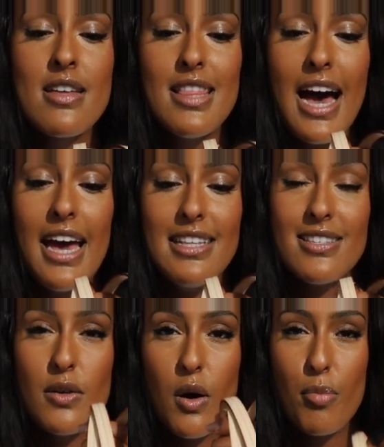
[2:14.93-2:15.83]
that
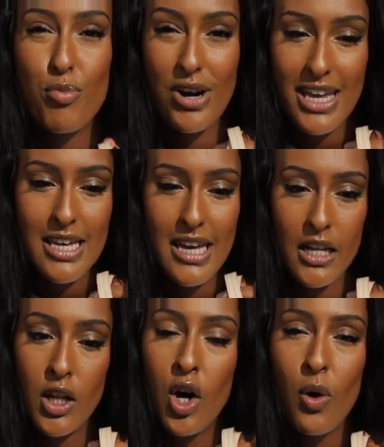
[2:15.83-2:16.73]
it's a bright
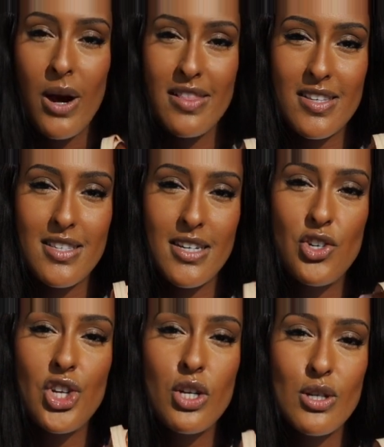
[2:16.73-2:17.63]
yellow and the
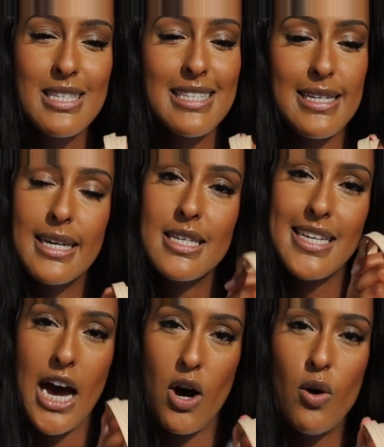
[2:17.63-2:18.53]
stitching just sticks
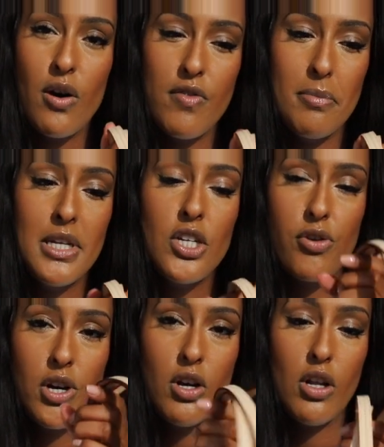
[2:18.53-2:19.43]
out of the
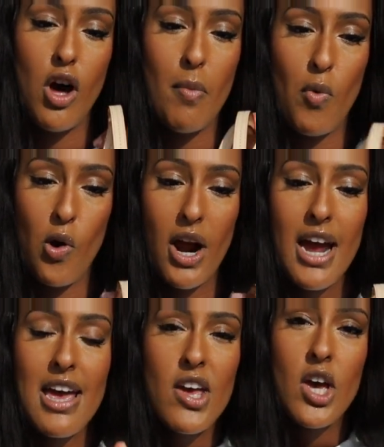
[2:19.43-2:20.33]
material a lot
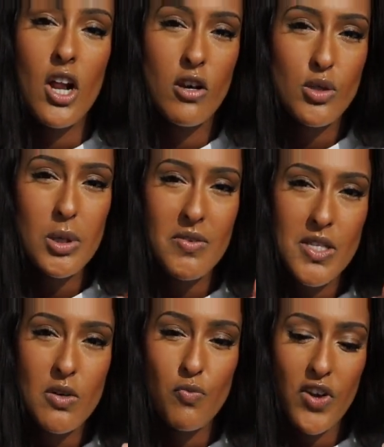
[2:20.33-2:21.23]
more. It also gives
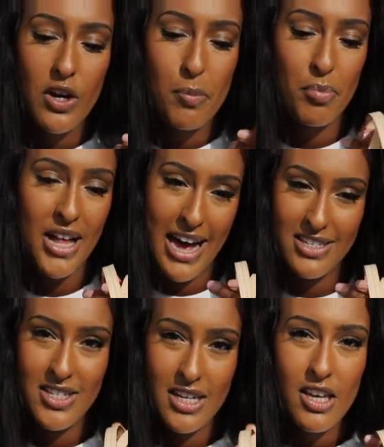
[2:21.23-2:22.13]
it a very
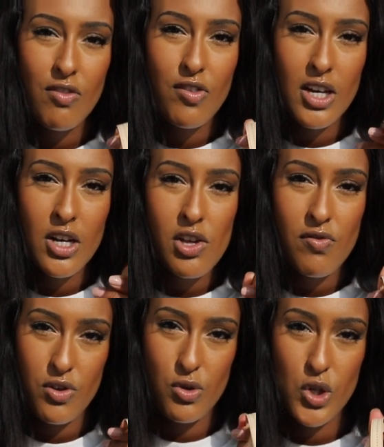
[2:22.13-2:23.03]
plasticky feel
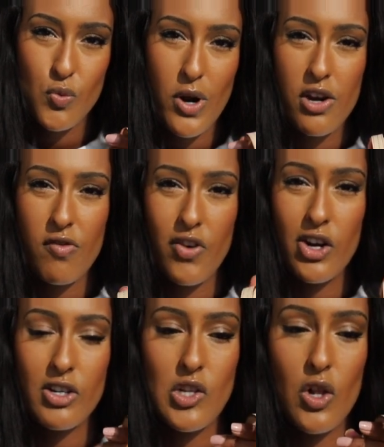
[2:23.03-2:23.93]
if you just run your
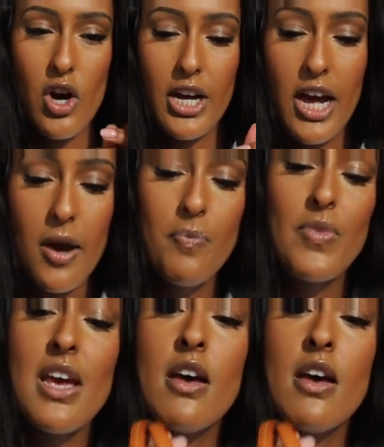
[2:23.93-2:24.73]
fingers along it.